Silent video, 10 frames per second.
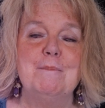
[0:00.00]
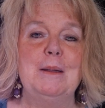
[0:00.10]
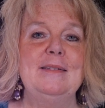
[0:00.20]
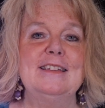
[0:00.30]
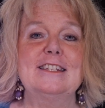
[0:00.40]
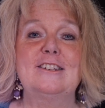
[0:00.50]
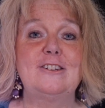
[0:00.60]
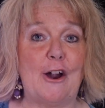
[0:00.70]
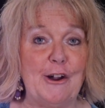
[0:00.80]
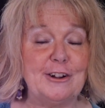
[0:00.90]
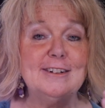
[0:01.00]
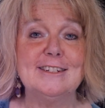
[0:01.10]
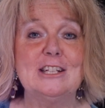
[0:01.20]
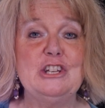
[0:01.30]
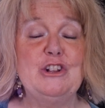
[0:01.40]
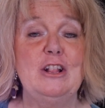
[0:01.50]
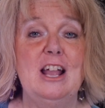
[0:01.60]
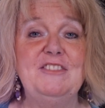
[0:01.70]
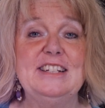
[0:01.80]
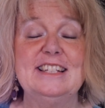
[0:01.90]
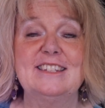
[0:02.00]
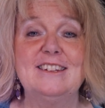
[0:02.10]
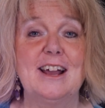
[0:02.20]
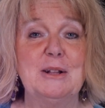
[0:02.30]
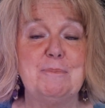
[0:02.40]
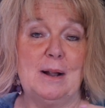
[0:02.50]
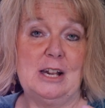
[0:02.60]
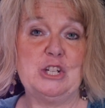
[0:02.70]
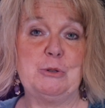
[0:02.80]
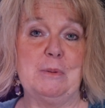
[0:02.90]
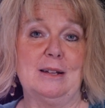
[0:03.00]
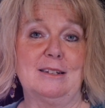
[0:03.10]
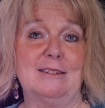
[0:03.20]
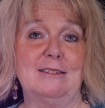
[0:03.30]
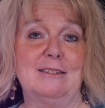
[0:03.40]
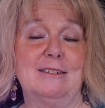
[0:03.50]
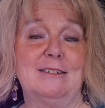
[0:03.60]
Maybe this darkness in your life is not a punishment,